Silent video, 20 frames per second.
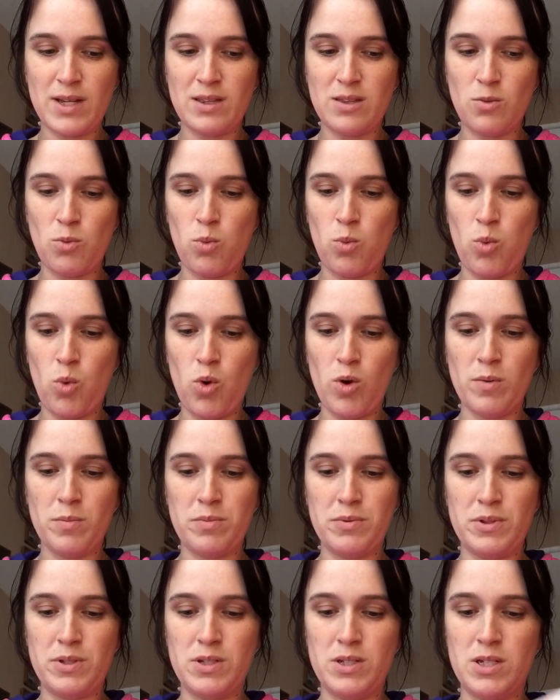
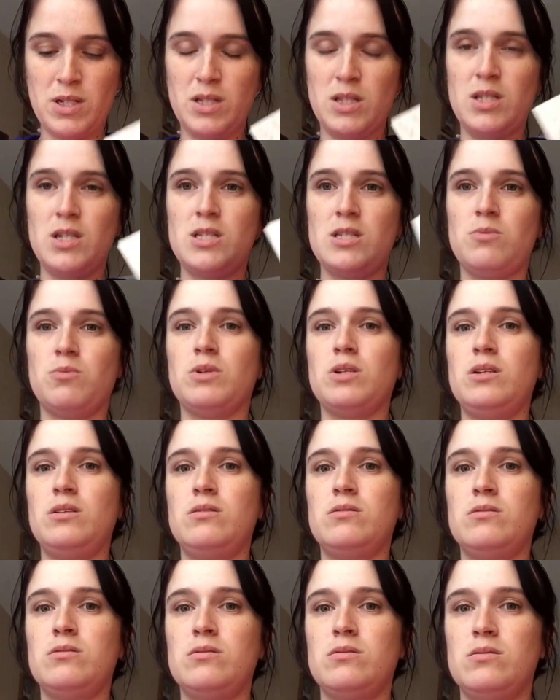warmth to this one.
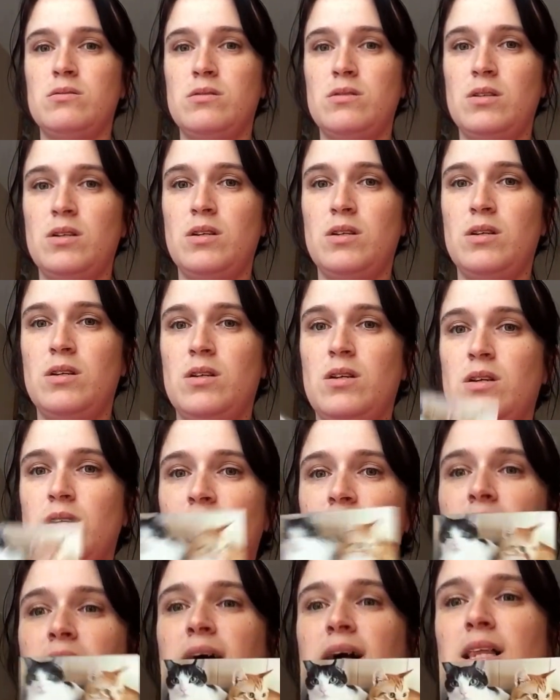
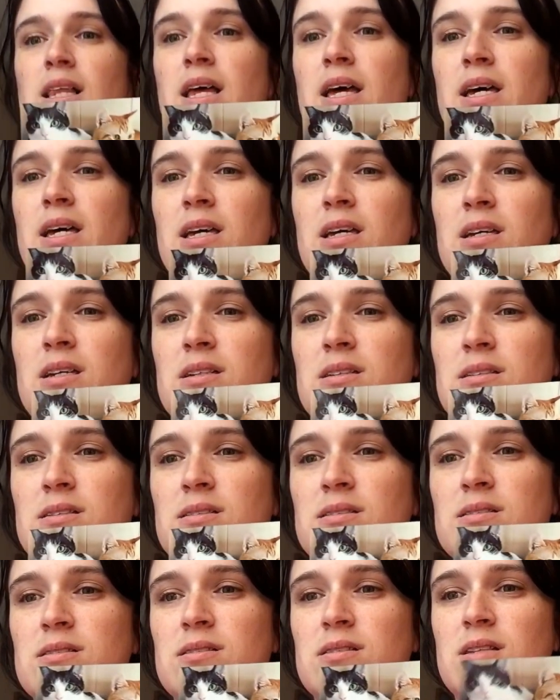I like
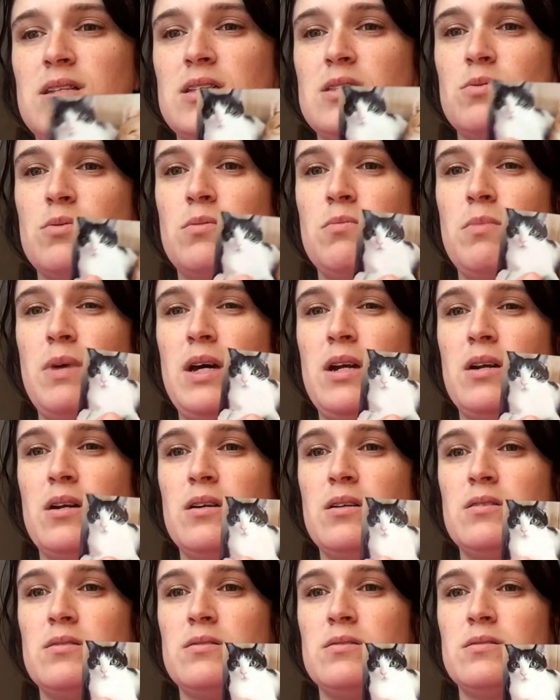this one
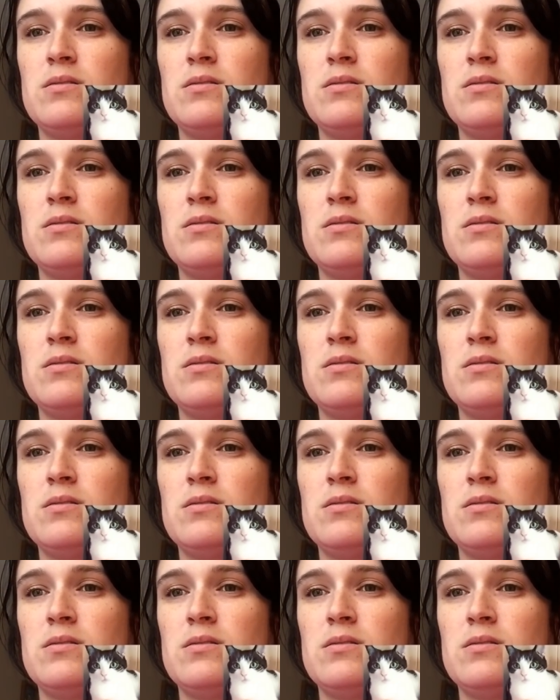better.